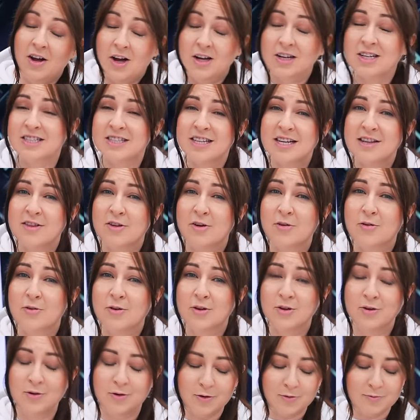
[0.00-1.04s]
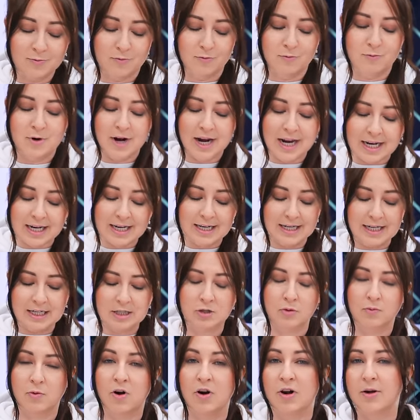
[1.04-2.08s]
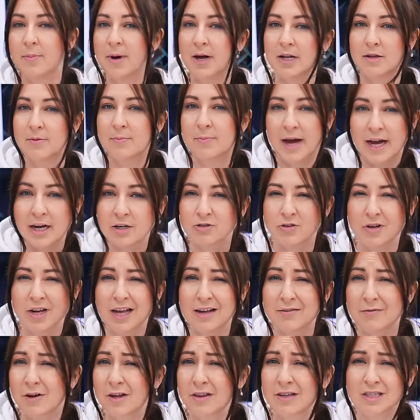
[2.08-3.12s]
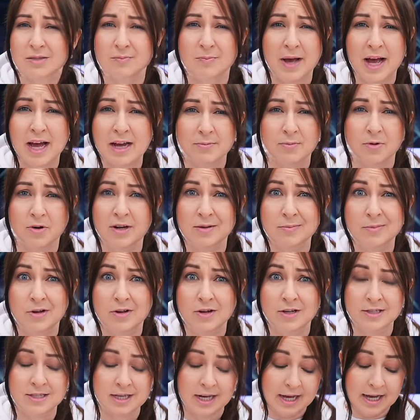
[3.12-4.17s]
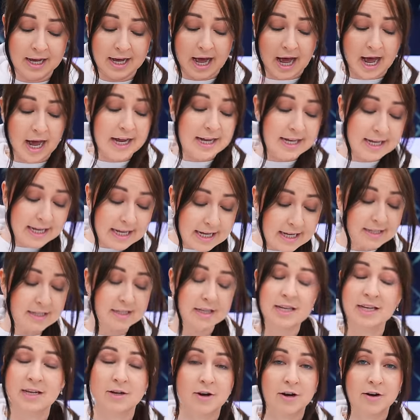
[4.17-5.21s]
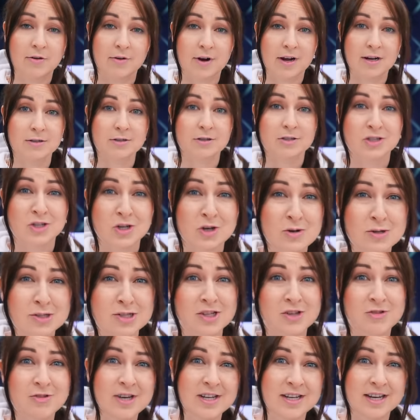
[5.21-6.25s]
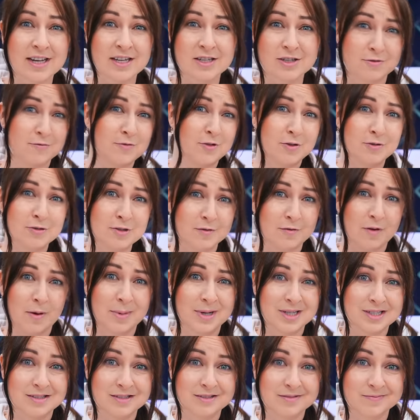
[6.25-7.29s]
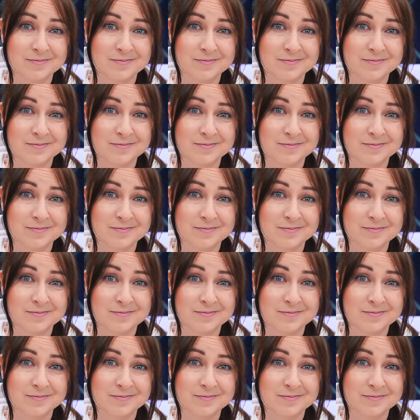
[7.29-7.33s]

Honestly though, you don't really need to worry about the battery life on this bad boy because I easily got around two to three days of use from it.